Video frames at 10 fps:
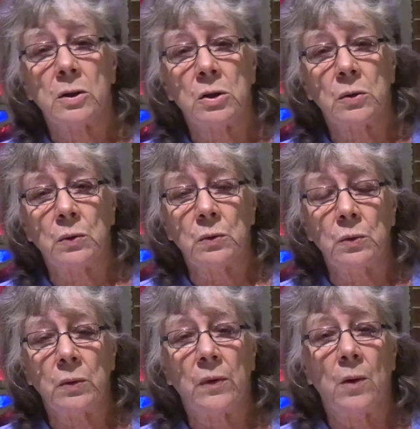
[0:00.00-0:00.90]

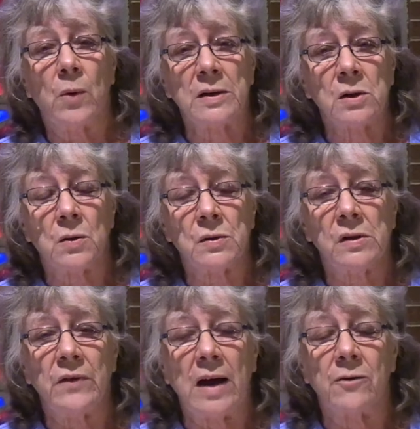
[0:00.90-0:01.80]
to the west
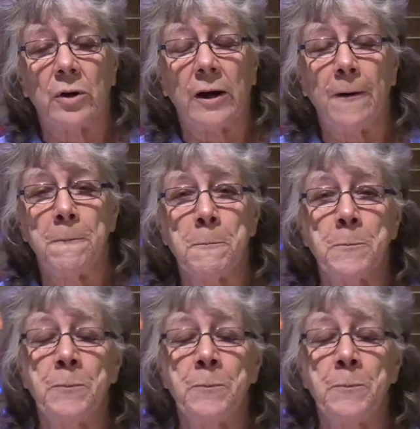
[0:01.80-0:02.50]
coast of Africa,